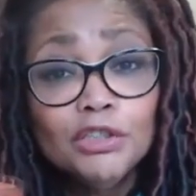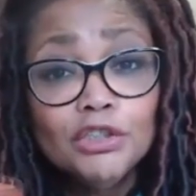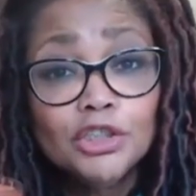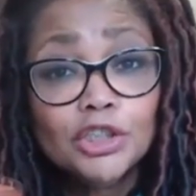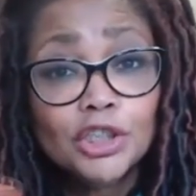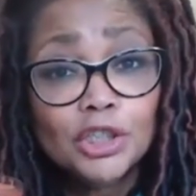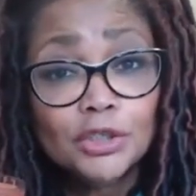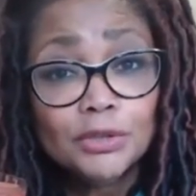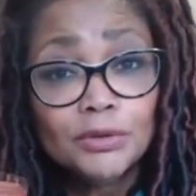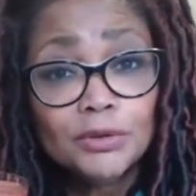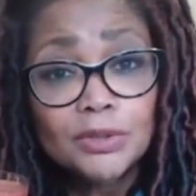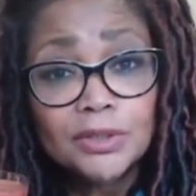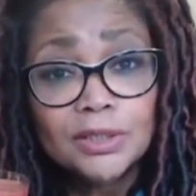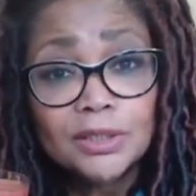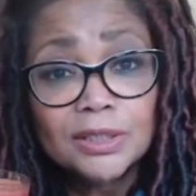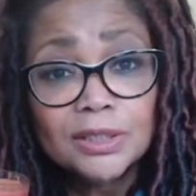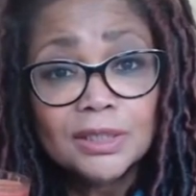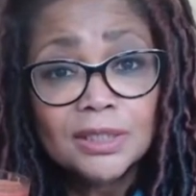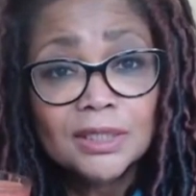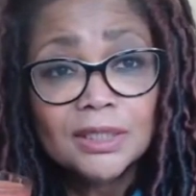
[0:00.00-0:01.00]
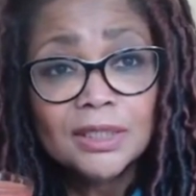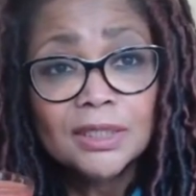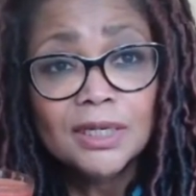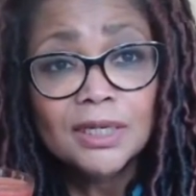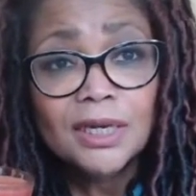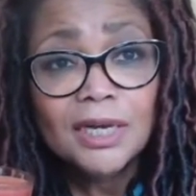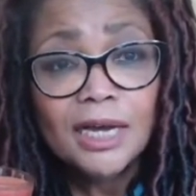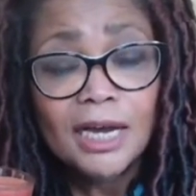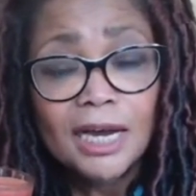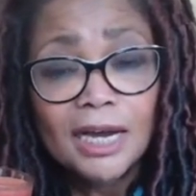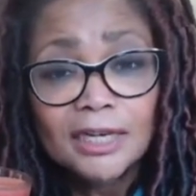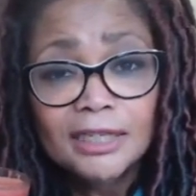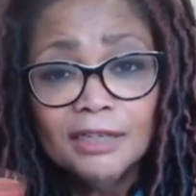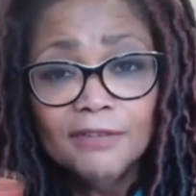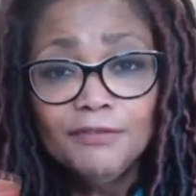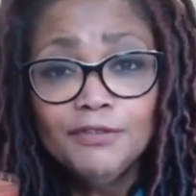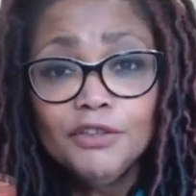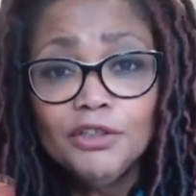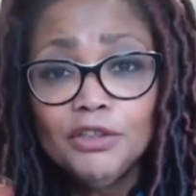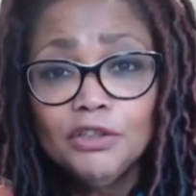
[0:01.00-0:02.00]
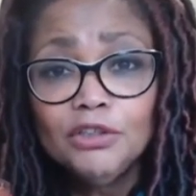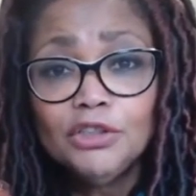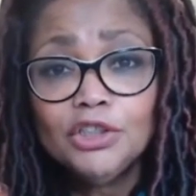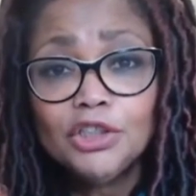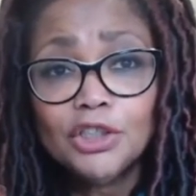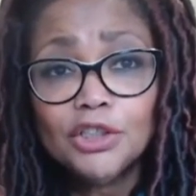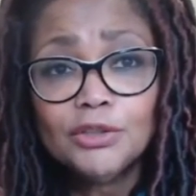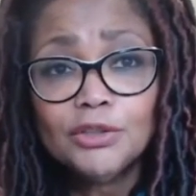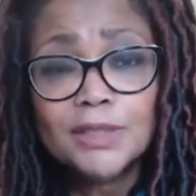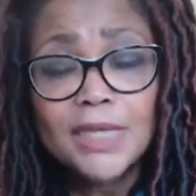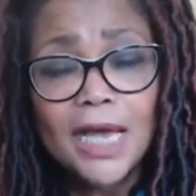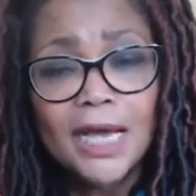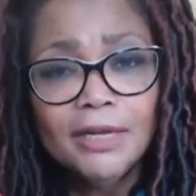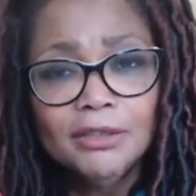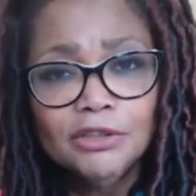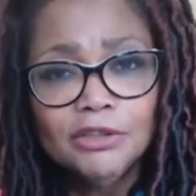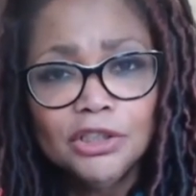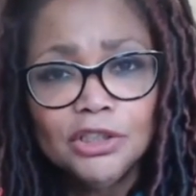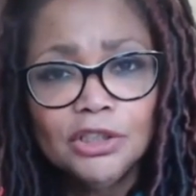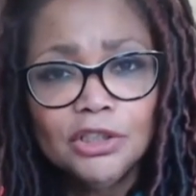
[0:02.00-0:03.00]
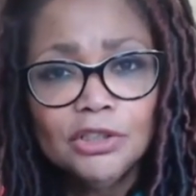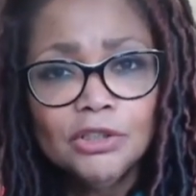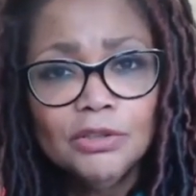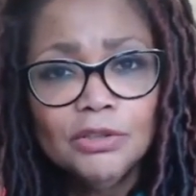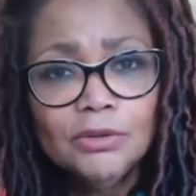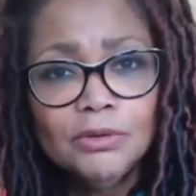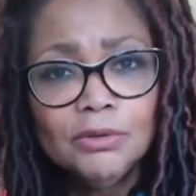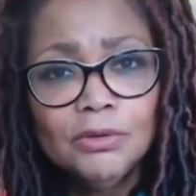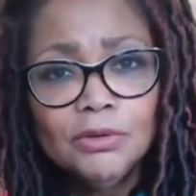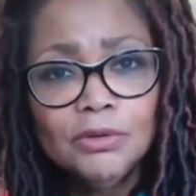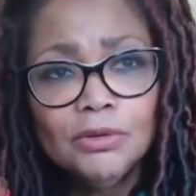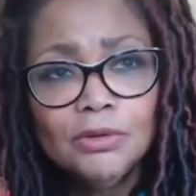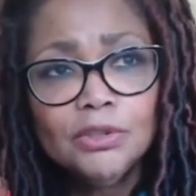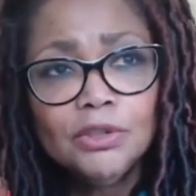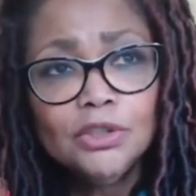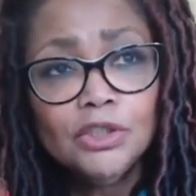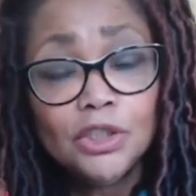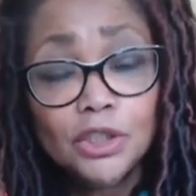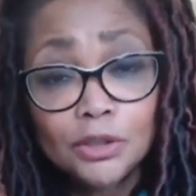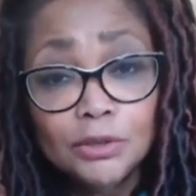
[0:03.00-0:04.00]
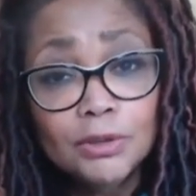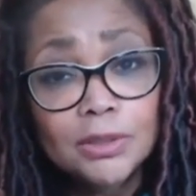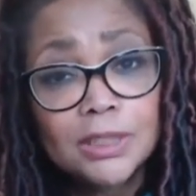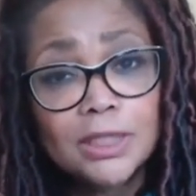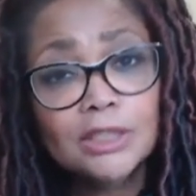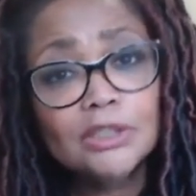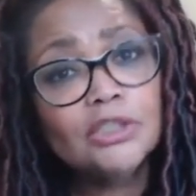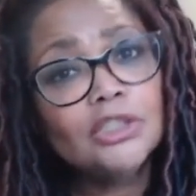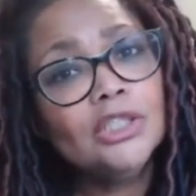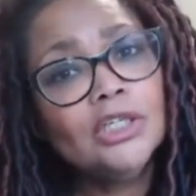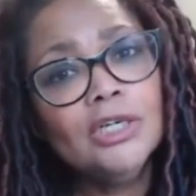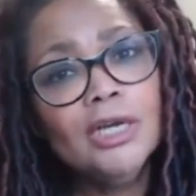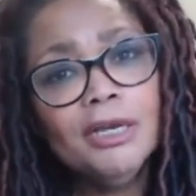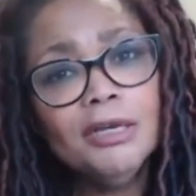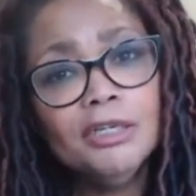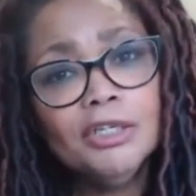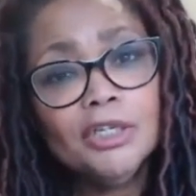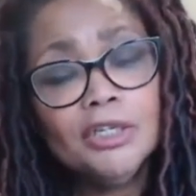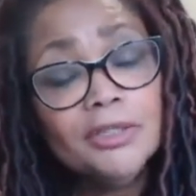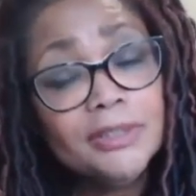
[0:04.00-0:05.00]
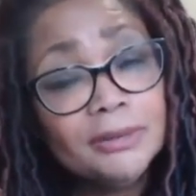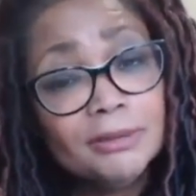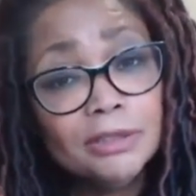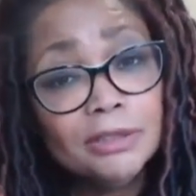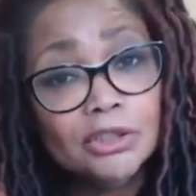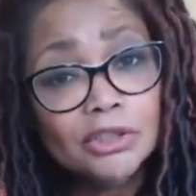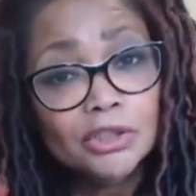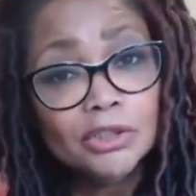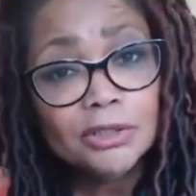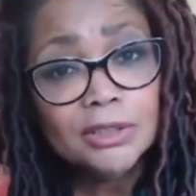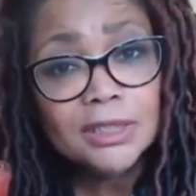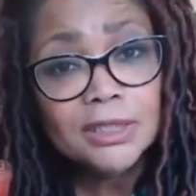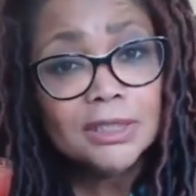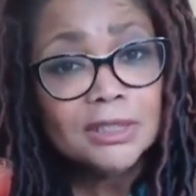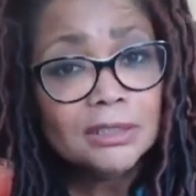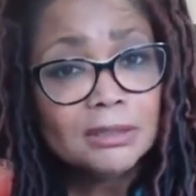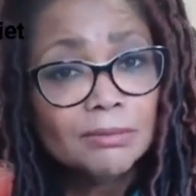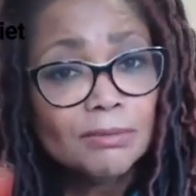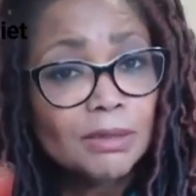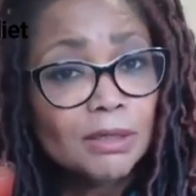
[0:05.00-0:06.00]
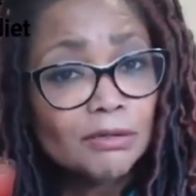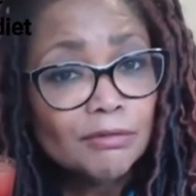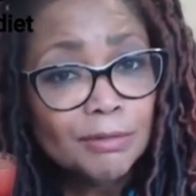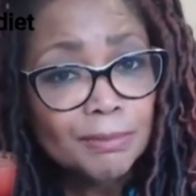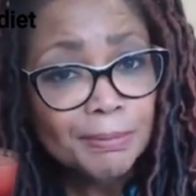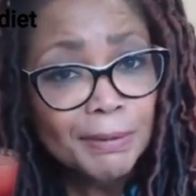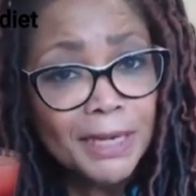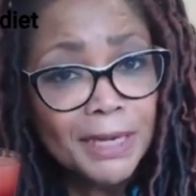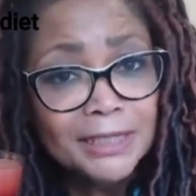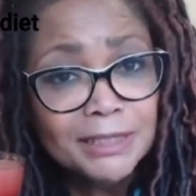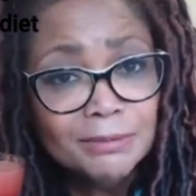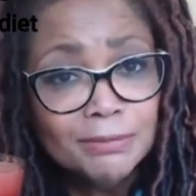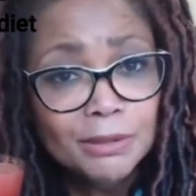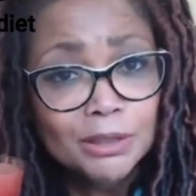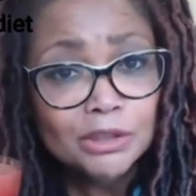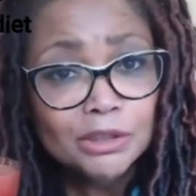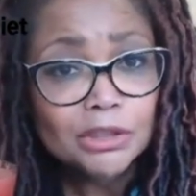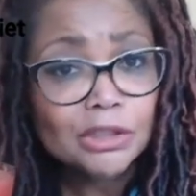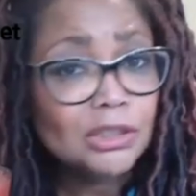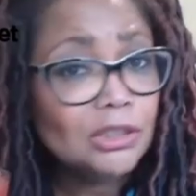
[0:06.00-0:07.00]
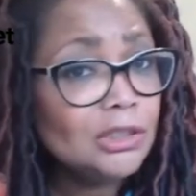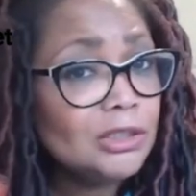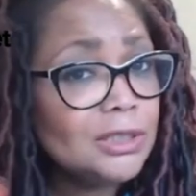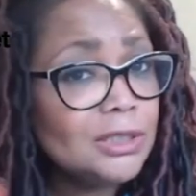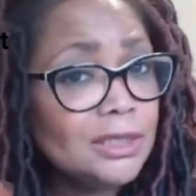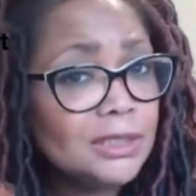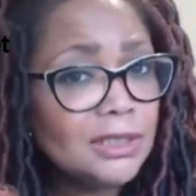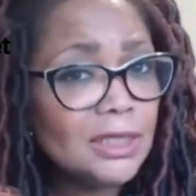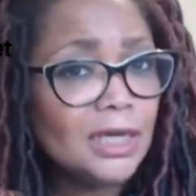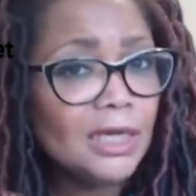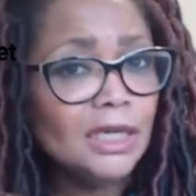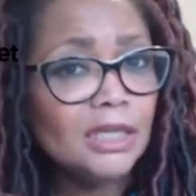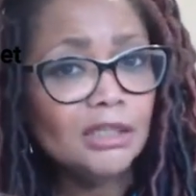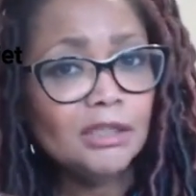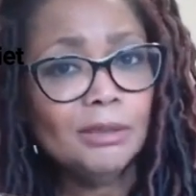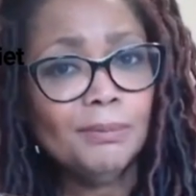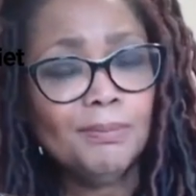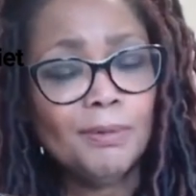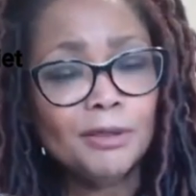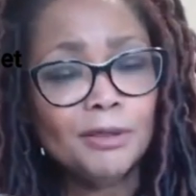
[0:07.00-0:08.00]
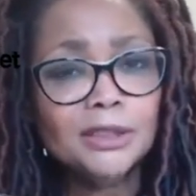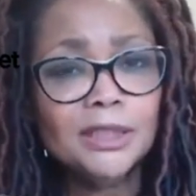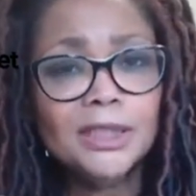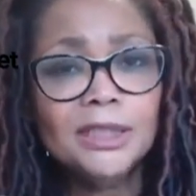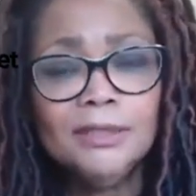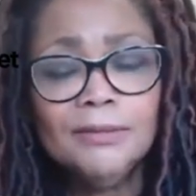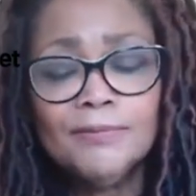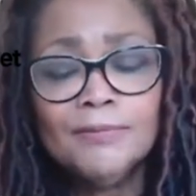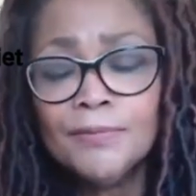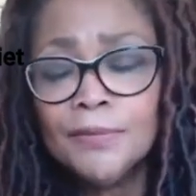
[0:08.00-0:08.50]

juice, and if you juice, how do you use it? Do you use juicing as a meal replacement? Do you use it to heal your body?